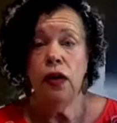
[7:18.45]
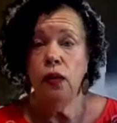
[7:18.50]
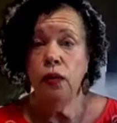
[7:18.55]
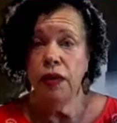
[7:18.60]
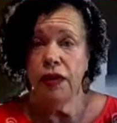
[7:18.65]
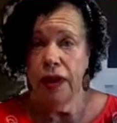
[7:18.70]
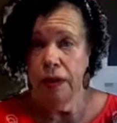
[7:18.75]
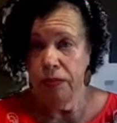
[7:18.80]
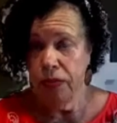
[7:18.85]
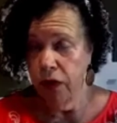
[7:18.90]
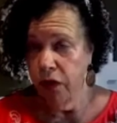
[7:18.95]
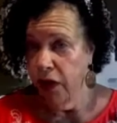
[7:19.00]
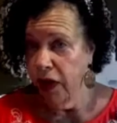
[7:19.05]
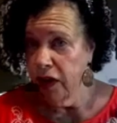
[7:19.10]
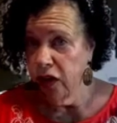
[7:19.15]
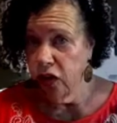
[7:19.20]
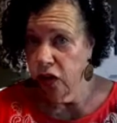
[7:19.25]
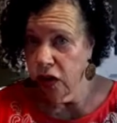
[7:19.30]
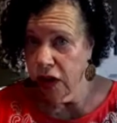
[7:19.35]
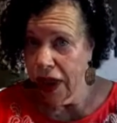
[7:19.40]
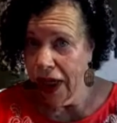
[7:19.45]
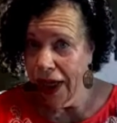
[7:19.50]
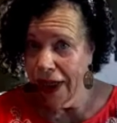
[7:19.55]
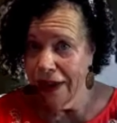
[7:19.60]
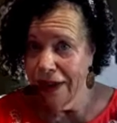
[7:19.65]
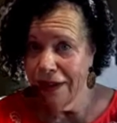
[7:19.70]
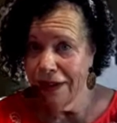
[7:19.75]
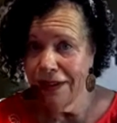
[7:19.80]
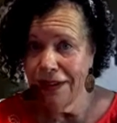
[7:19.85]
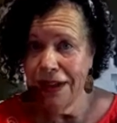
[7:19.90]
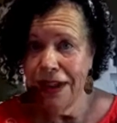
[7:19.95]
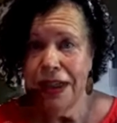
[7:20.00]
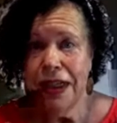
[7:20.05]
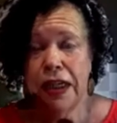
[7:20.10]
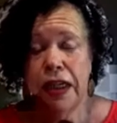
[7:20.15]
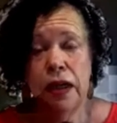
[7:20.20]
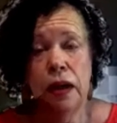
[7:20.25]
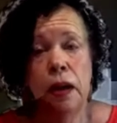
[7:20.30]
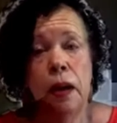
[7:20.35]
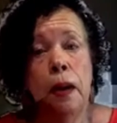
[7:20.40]
without professional guidance.
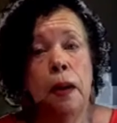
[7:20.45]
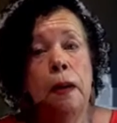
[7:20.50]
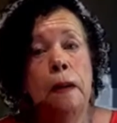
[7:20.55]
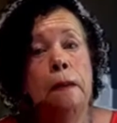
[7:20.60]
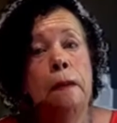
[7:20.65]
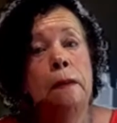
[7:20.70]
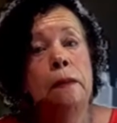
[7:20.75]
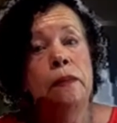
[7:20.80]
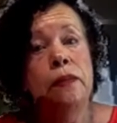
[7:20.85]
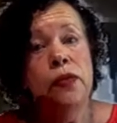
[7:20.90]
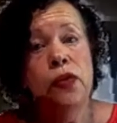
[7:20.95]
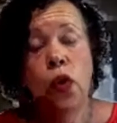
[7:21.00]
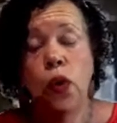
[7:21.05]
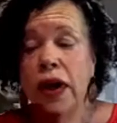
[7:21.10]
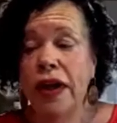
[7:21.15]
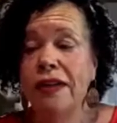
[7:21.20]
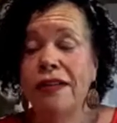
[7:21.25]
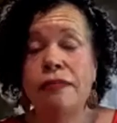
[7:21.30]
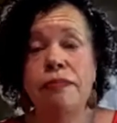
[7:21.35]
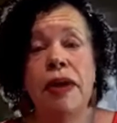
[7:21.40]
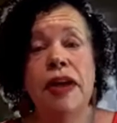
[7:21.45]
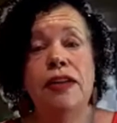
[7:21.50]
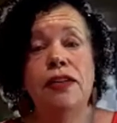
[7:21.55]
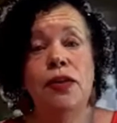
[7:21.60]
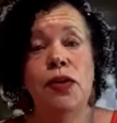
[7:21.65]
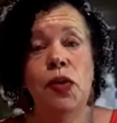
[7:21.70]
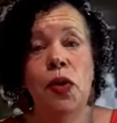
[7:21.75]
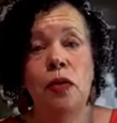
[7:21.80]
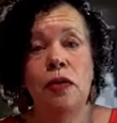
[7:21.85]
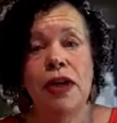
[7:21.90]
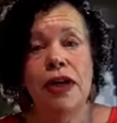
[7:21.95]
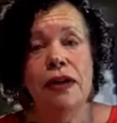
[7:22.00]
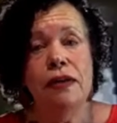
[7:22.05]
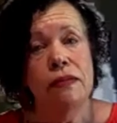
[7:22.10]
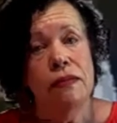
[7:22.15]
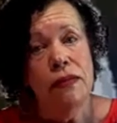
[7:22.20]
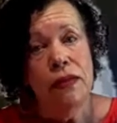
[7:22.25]
So here's my story.